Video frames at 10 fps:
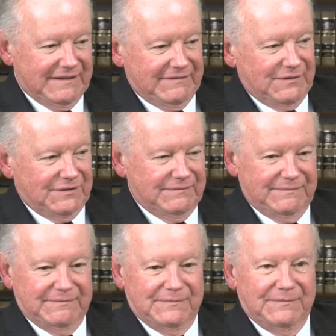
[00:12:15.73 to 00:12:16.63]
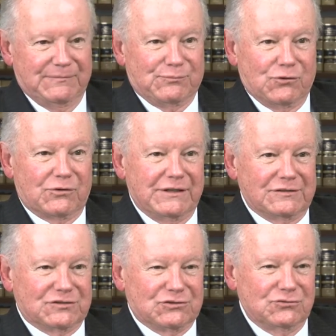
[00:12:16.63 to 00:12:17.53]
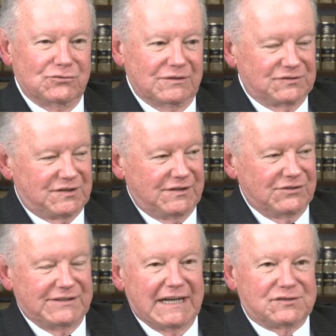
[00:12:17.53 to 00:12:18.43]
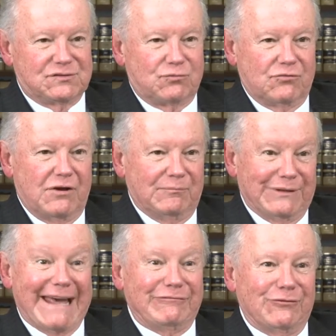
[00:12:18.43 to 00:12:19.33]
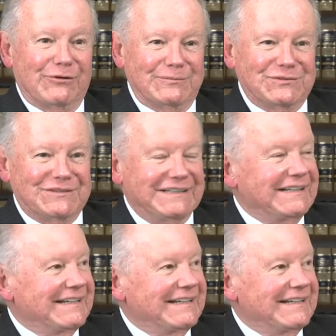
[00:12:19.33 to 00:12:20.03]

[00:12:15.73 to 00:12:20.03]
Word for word: in the parochial schools, their desks were on platforms.